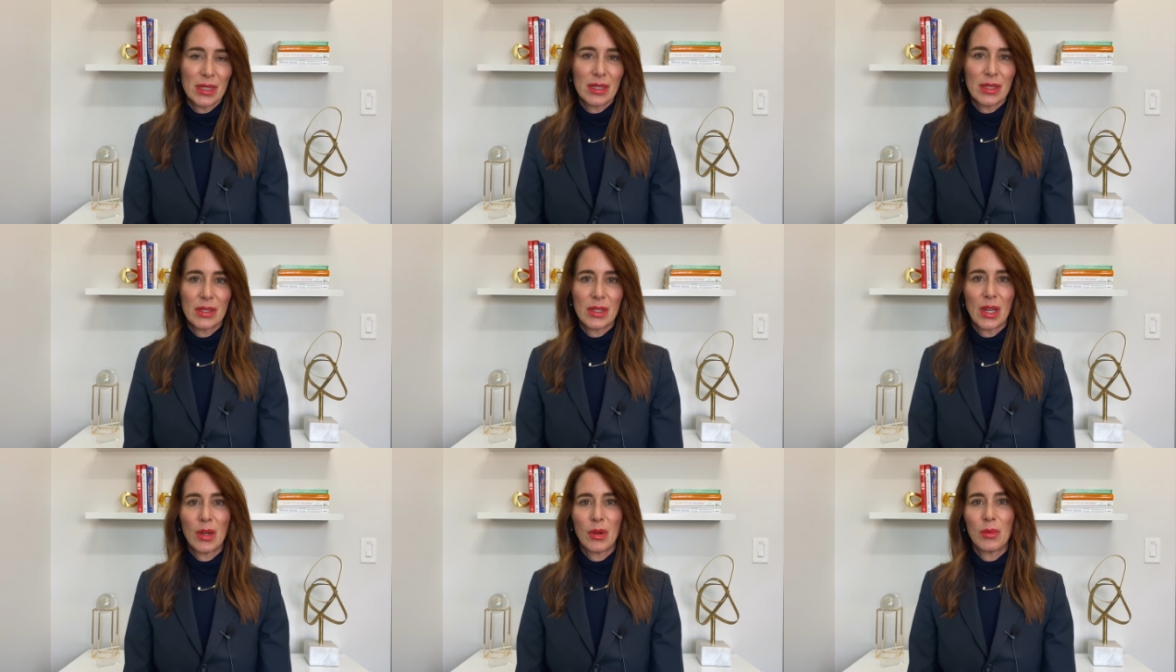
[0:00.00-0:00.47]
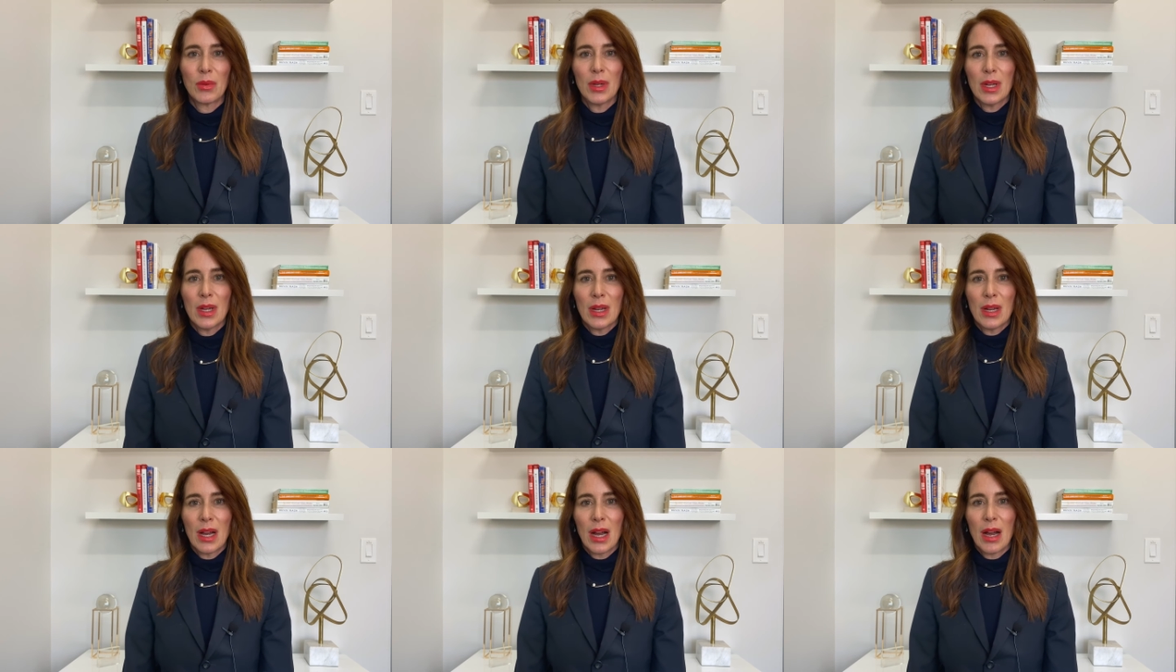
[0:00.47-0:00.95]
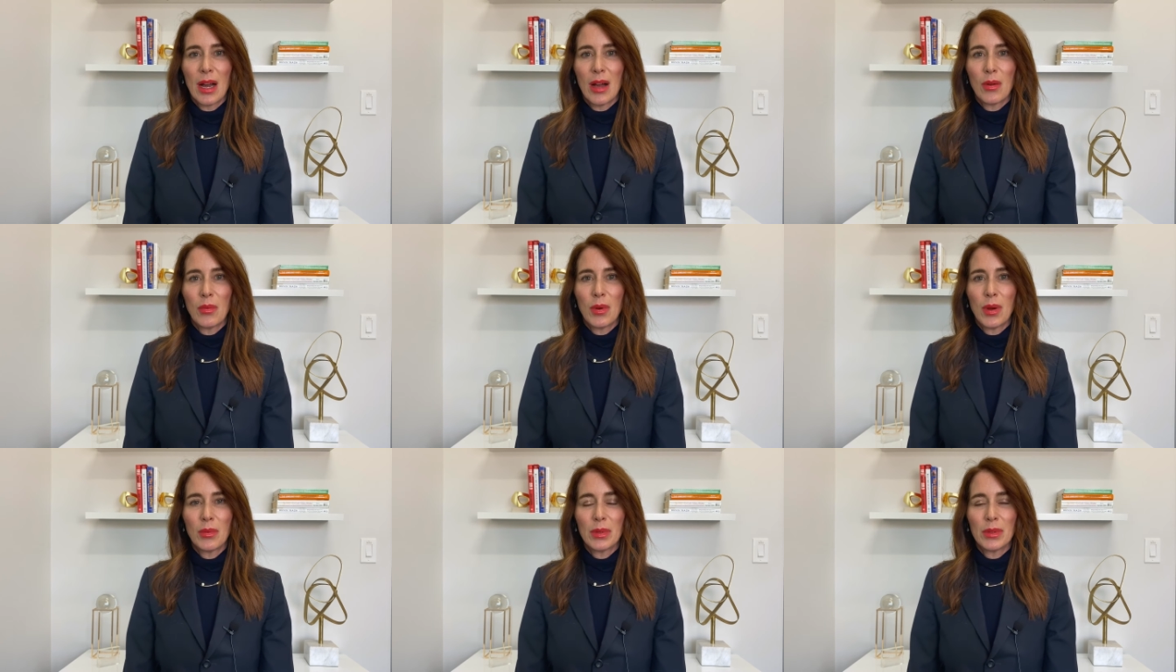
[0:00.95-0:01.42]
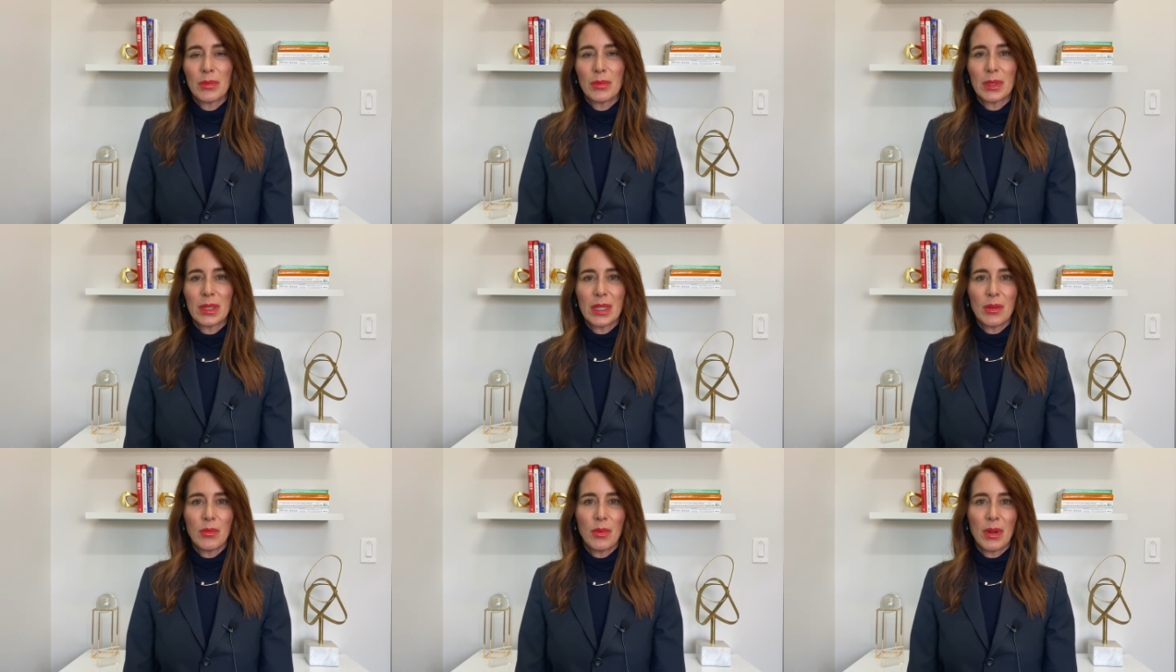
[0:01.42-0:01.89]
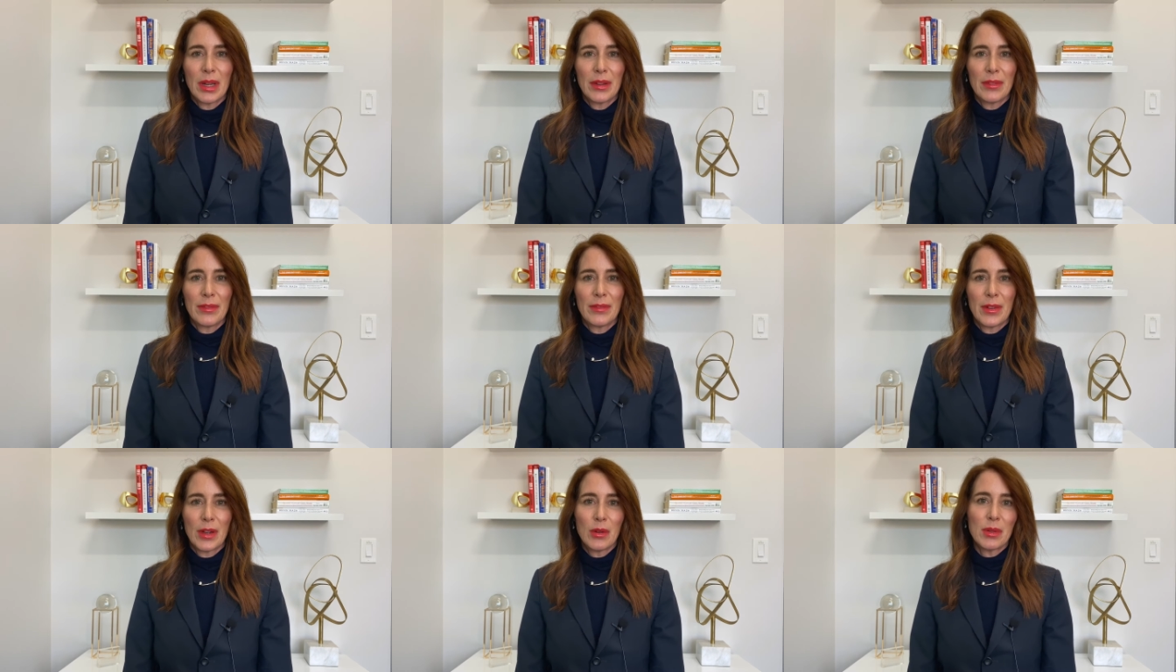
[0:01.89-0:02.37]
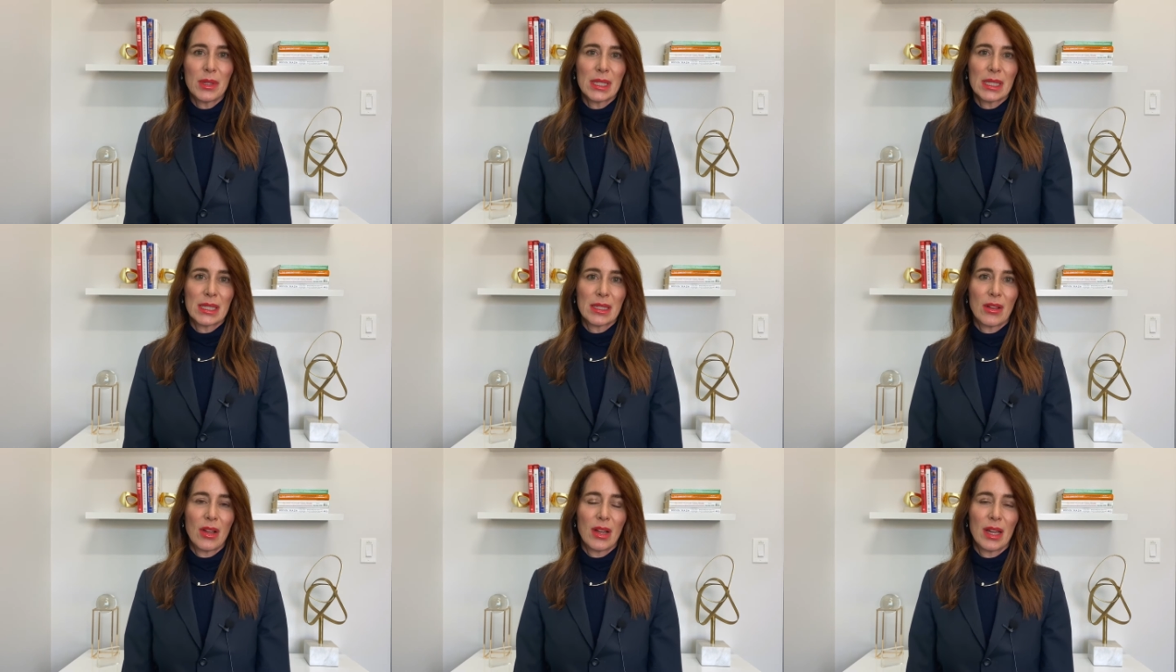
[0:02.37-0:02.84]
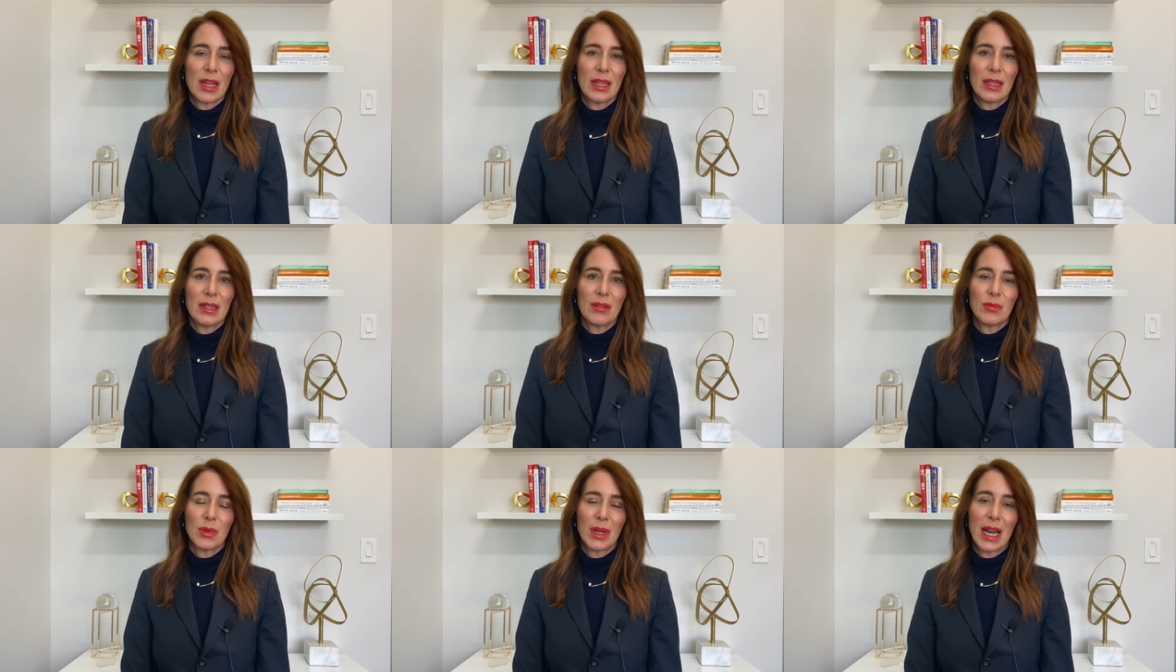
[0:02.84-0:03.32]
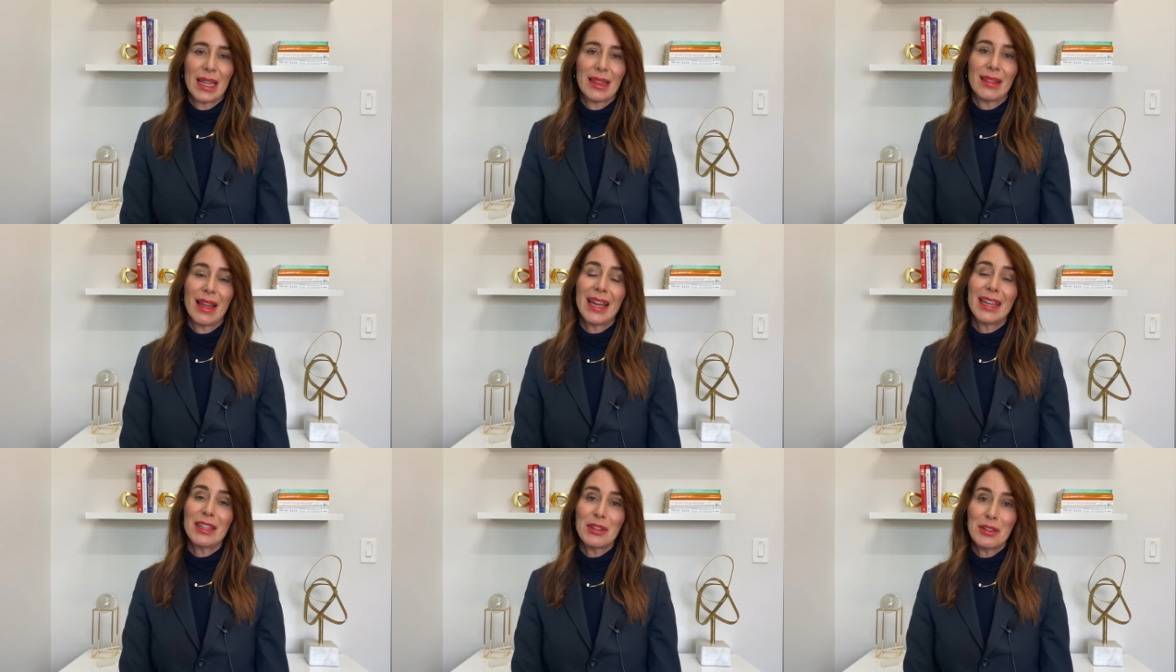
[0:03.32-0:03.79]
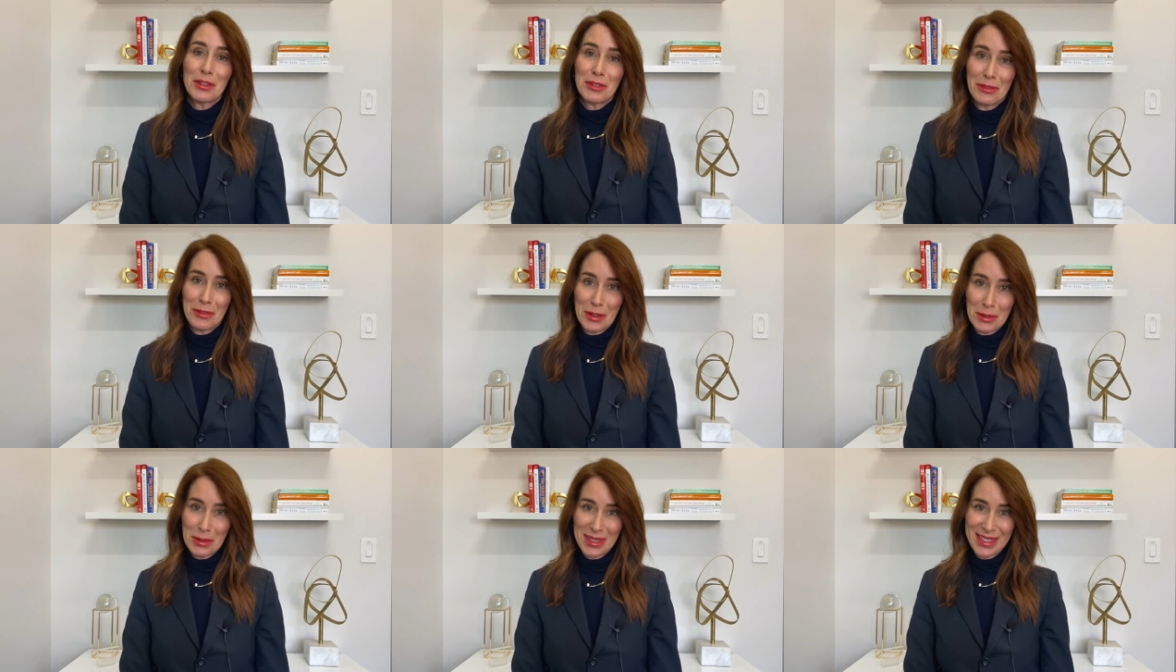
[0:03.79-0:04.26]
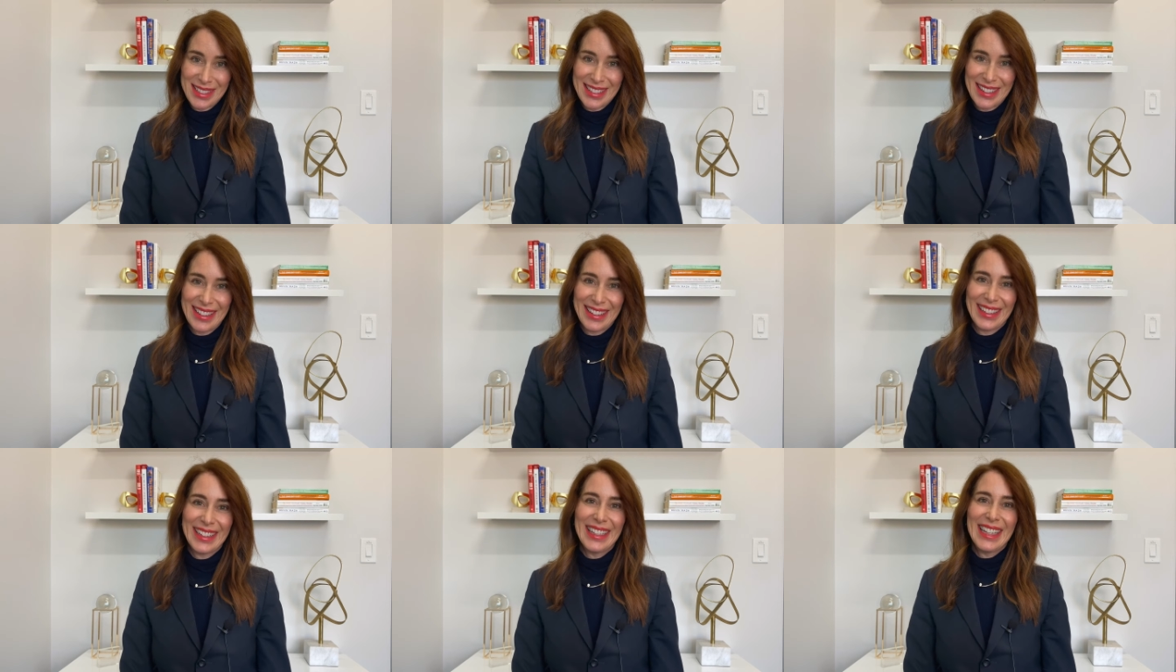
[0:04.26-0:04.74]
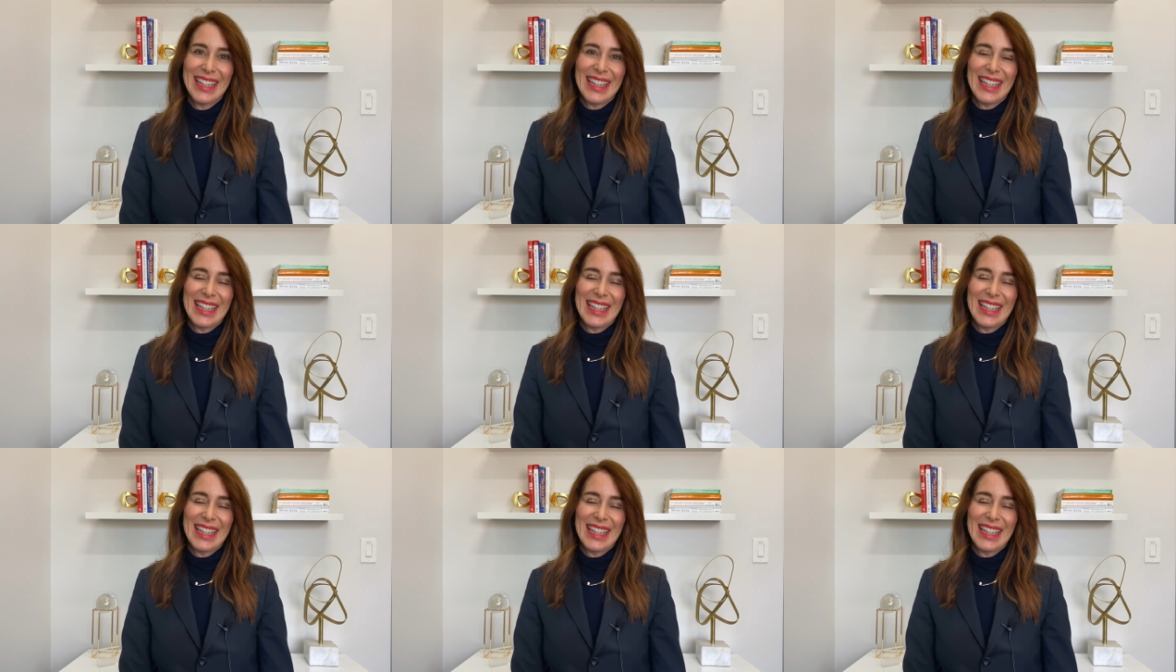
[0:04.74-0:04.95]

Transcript: So what we really want to focus on, what I'd like you to focus on,